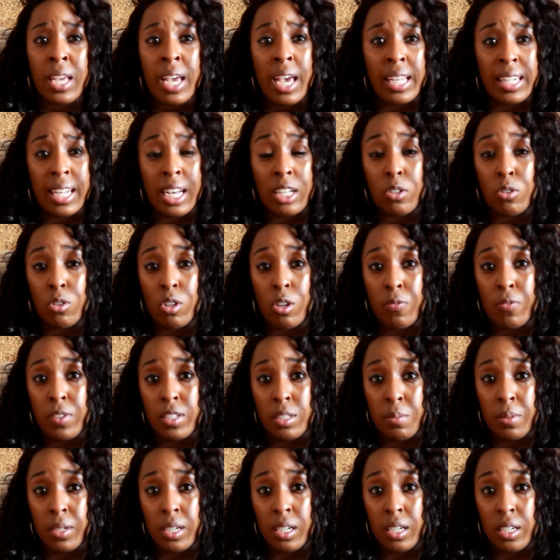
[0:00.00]
and I don't know if
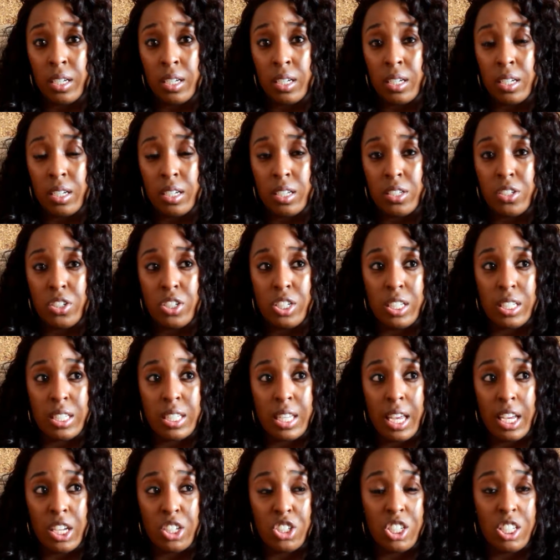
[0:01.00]
it's because she's
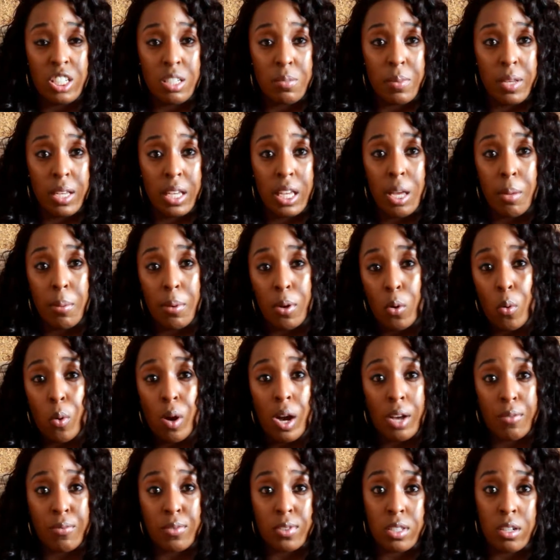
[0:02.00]
saying she's been keeping
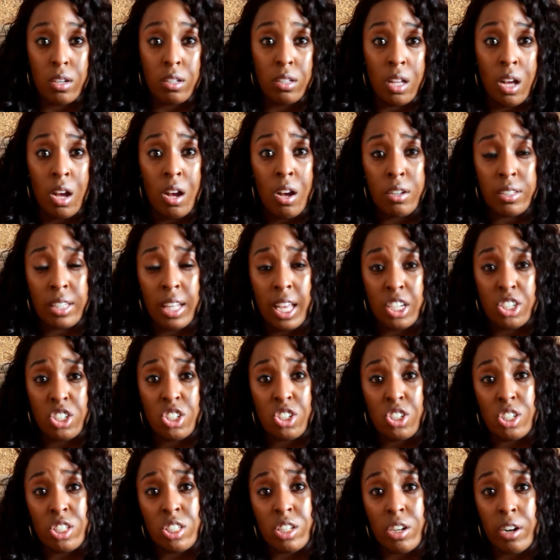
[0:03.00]
quiet for so long, now she
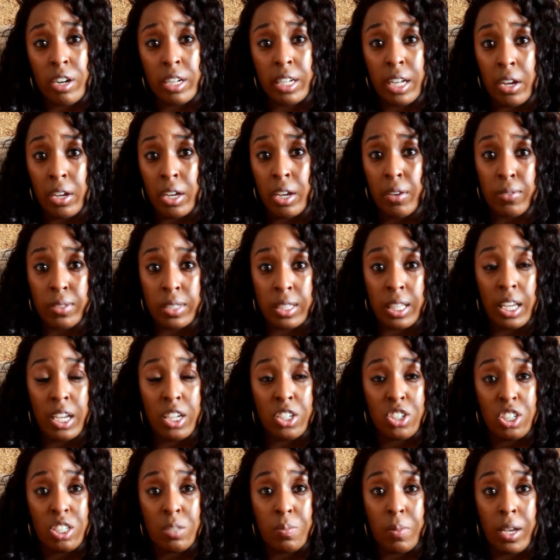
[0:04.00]
just earned out everything,
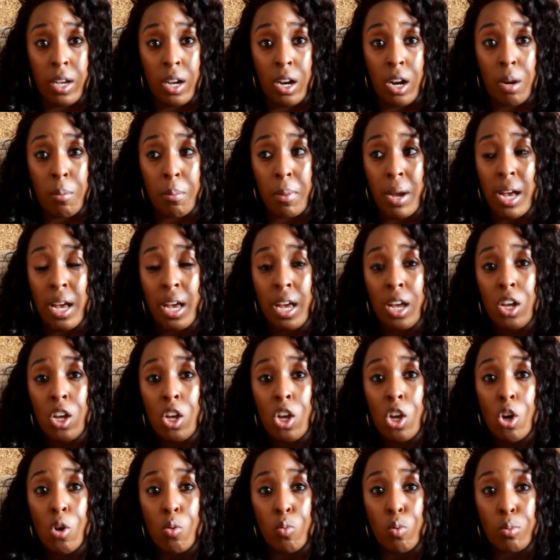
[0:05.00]
she's speaking her mind,
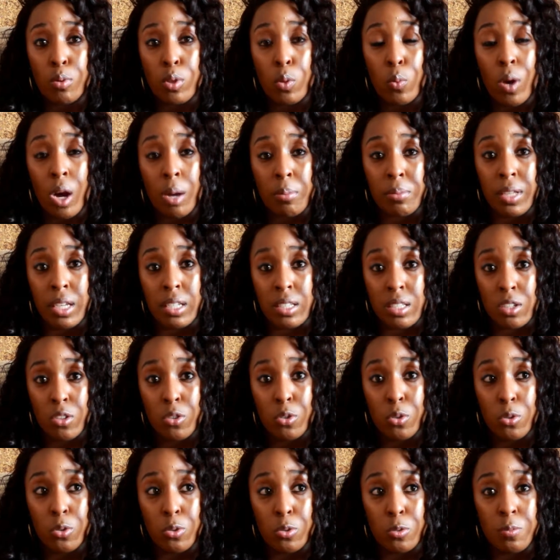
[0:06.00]
whoop-de-wop, that's
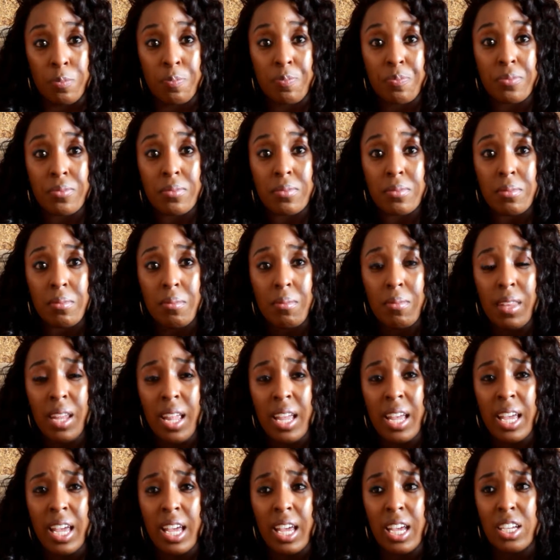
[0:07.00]
cool.
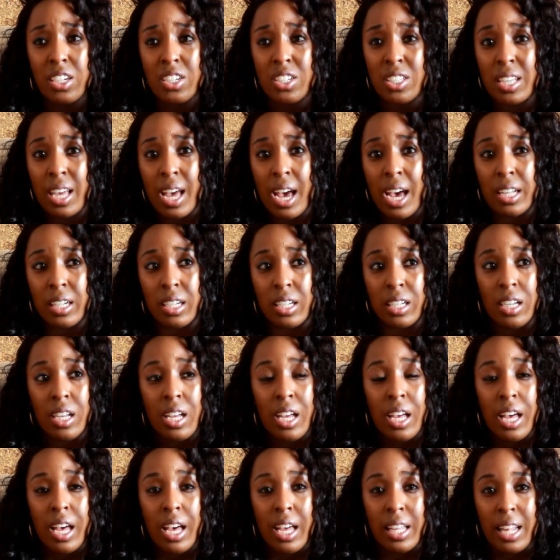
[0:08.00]
And just kind of
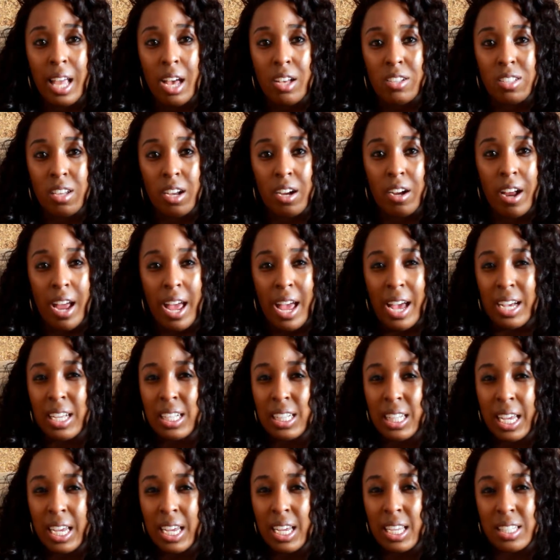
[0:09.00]
announcing her
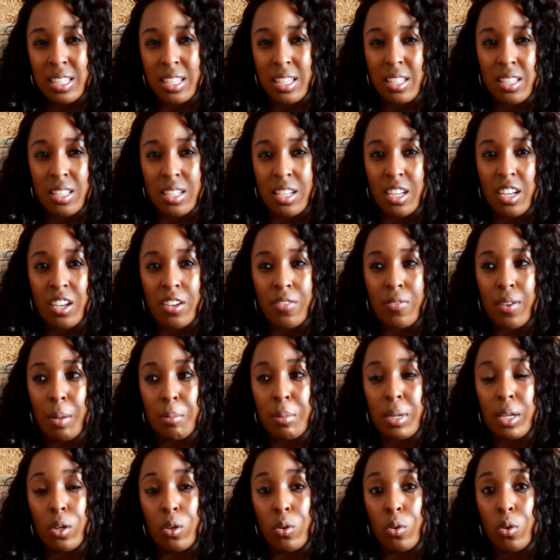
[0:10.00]
accolades and stuff. I
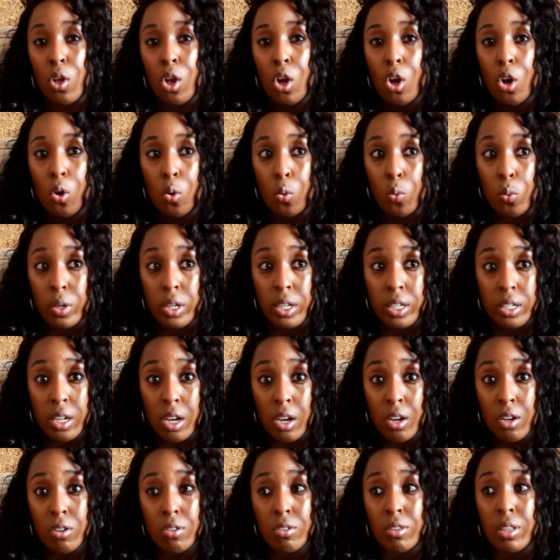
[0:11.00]
mean, we
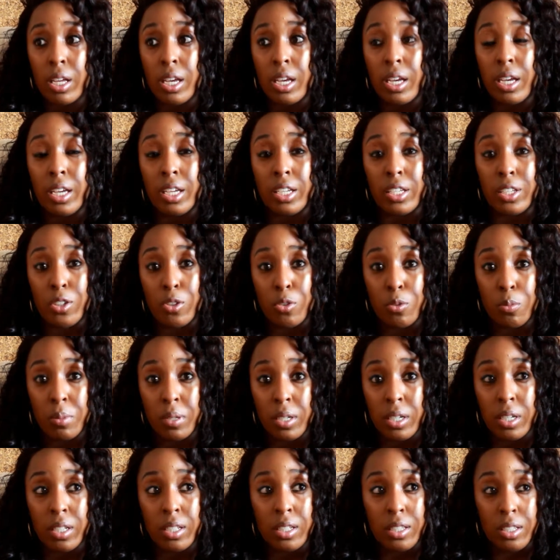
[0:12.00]
know that you've
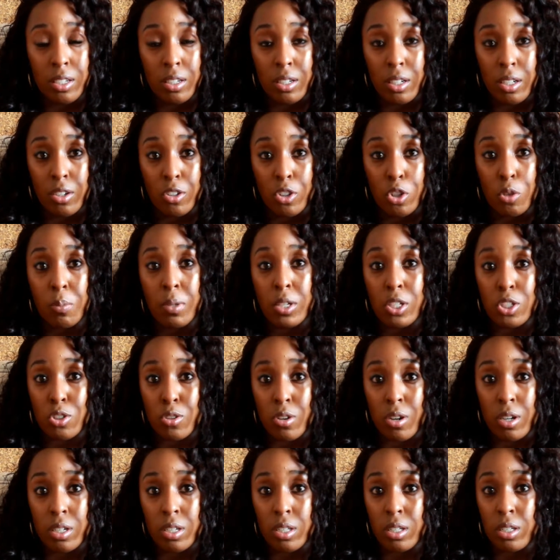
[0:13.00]
been
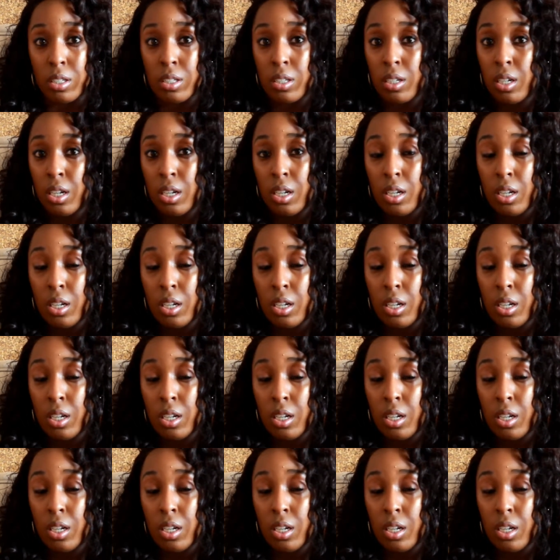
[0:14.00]
charting